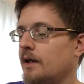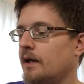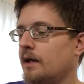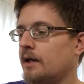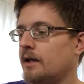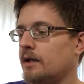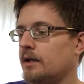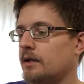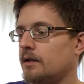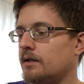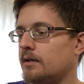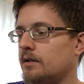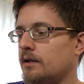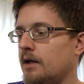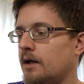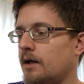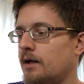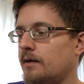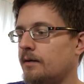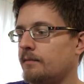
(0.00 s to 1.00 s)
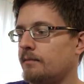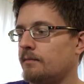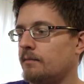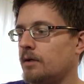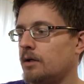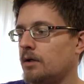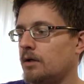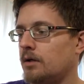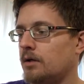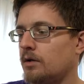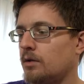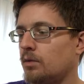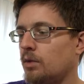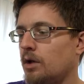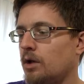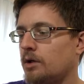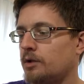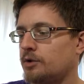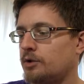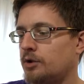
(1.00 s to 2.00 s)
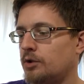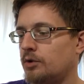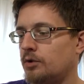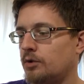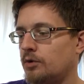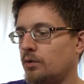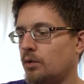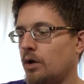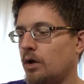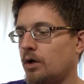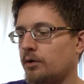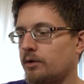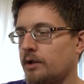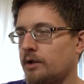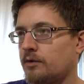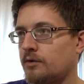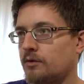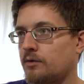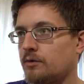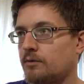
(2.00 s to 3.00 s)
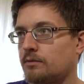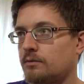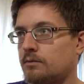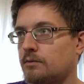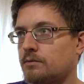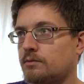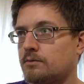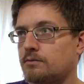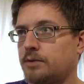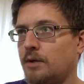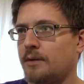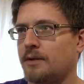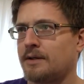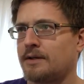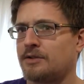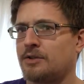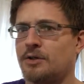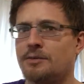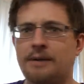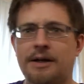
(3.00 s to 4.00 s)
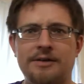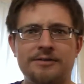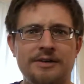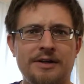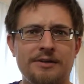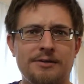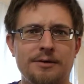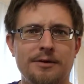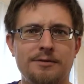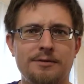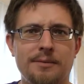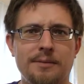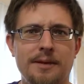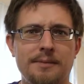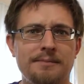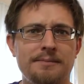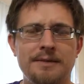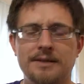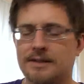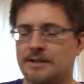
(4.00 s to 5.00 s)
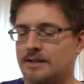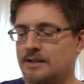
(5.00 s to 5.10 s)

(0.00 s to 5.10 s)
And I'm on a walk to the Walgreens, probably like 2 miles down the road from them.